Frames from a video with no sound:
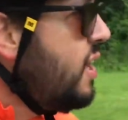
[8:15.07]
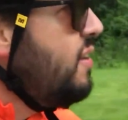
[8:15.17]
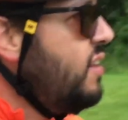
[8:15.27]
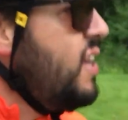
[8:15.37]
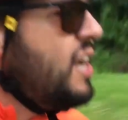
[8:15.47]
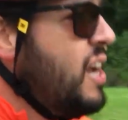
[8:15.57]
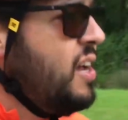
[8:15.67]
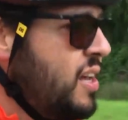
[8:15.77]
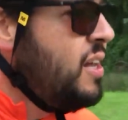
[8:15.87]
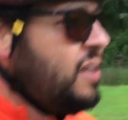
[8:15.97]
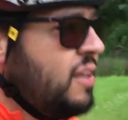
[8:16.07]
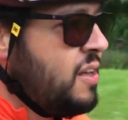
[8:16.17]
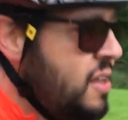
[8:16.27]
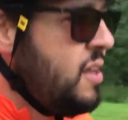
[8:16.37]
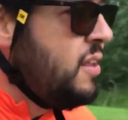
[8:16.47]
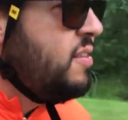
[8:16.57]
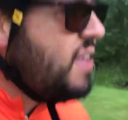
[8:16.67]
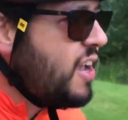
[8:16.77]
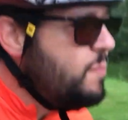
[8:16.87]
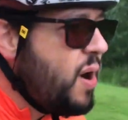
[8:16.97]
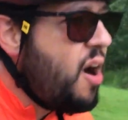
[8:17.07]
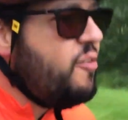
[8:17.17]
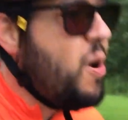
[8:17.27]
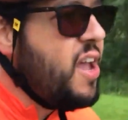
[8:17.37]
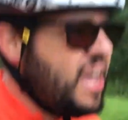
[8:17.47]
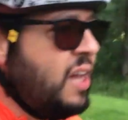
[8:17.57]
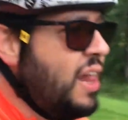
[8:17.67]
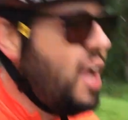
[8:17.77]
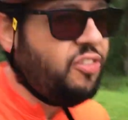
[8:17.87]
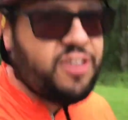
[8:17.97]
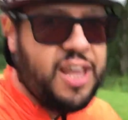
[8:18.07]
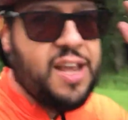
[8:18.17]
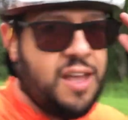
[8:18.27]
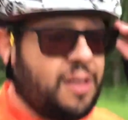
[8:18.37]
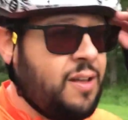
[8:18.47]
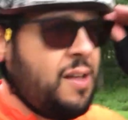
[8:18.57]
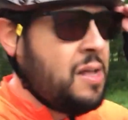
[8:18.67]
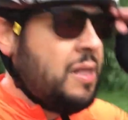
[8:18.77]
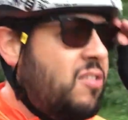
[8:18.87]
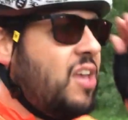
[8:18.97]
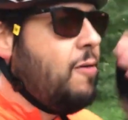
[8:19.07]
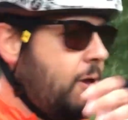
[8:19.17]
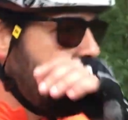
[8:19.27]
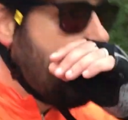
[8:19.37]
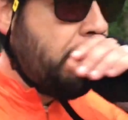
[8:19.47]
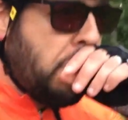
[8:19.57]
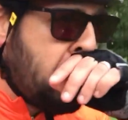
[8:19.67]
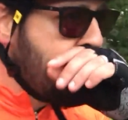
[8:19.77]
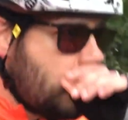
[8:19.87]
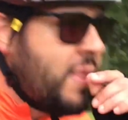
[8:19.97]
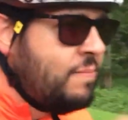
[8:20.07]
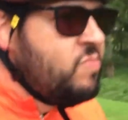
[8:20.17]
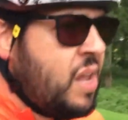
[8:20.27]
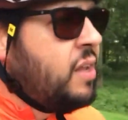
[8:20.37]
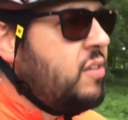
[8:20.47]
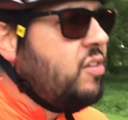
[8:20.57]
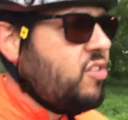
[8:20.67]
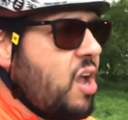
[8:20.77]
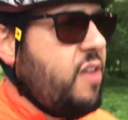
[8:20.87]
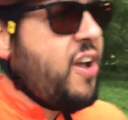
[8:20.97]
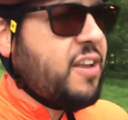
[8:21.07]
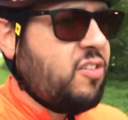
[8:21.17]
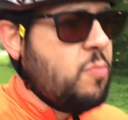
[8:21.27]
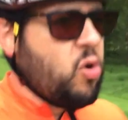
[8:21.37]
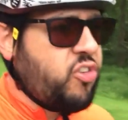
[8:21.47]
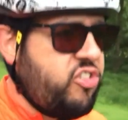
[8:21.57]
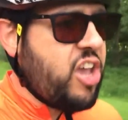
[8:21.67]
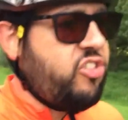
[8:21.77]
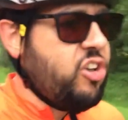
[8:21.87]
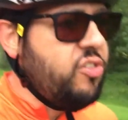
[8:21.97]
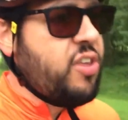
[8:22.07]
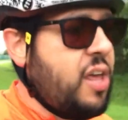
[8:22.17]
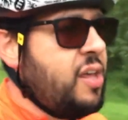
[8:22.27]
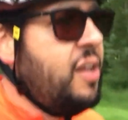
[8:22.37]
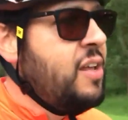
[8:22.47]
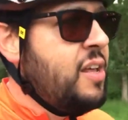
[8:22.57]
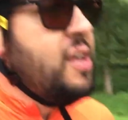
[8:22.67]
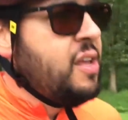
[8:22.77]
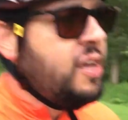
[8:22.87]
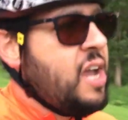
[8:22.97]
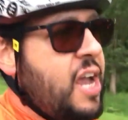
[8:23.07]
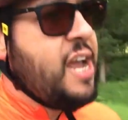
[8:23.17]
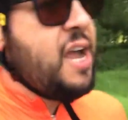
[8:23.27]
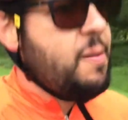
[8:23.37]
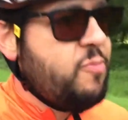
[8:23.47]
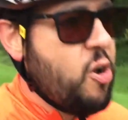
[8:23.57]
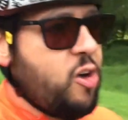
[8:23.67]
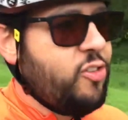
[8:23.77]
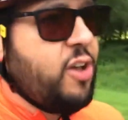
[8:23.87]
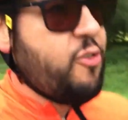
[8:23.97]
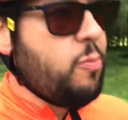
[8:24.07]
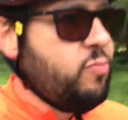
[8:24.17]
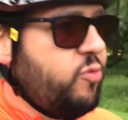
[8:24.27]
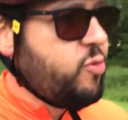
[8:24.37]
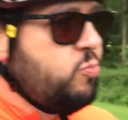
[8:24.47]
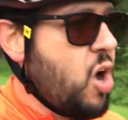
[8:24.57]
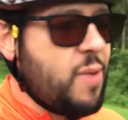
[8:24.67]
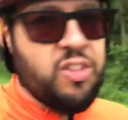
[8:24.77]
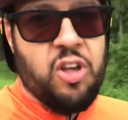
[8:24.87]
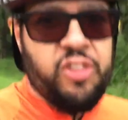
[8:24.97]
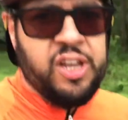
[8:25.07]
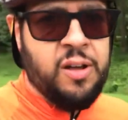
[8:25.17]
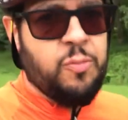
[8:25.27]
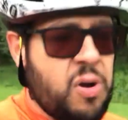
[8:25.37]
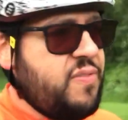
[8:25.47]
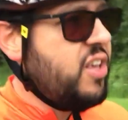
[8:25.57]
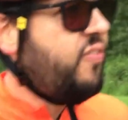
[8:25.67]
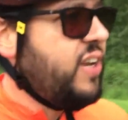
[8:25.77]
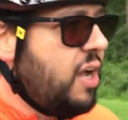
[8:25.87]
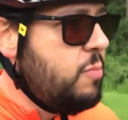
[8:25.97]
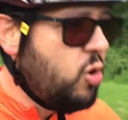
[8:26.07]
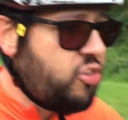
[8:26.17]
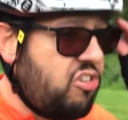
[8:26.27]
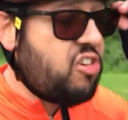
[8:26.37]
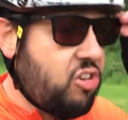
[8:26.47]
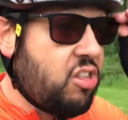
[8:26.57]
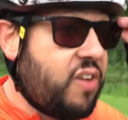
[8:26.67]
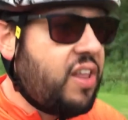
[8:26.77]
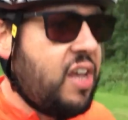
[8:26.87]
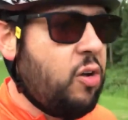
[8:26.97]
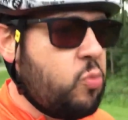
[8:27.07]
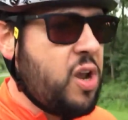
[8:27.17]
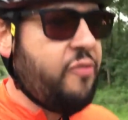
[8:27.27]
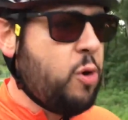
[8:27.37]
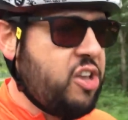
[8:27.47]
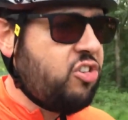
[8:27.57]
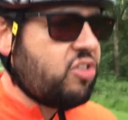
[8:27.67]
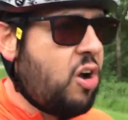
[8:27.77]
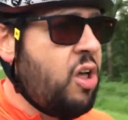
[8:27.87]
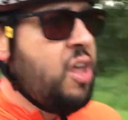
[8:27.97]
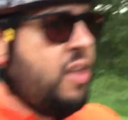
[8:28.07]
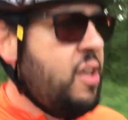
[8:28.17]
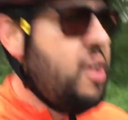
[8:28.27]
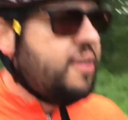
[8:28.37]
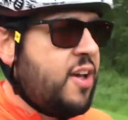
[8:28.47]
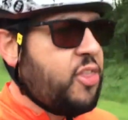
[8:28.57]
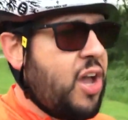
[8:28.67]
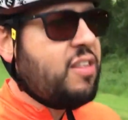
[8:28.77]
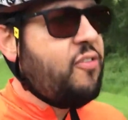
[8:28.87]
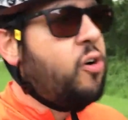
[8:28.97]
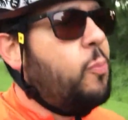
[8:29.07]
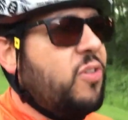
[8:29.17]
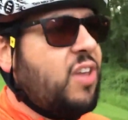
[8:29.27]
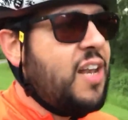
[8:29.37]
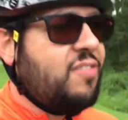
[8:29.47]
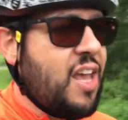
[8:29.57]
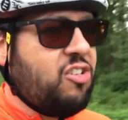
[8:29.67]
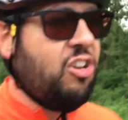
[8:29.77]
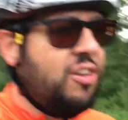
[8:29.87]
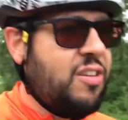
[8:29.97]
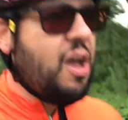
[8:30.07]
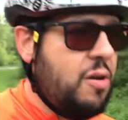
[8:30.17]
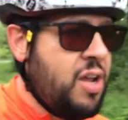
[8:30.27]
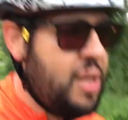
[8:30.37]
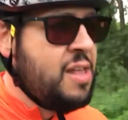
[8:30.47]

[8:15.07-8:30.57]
in the second part of my hill hunting series. So I've had some more suggestions from comments on the previous video, more suggestions of other hills, one of which has got a 34% section, so